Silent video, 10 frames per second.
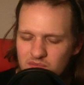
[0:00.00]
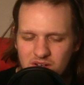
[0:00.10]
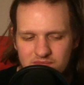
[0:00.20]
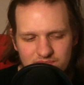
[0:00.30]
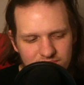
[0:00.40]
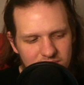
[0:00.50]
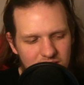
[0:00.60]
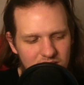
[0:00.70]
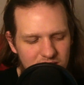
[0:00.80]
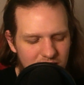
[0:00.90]
Well,
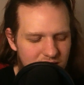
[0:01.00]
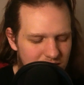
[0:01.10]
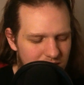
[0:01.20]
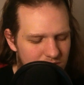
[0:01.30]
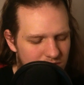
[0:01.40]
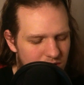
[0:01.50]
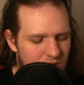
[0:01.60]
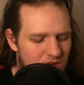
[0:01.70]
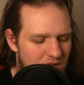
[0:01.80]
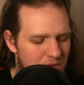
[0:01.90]
not that they don't know.
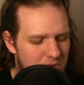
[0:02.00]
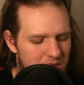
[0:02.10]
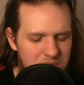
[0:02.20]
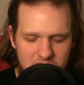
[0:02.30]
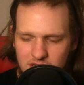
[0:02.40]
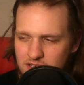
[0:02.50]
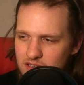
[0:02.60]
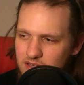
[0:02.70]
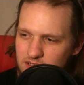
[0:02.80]
But let me tell you.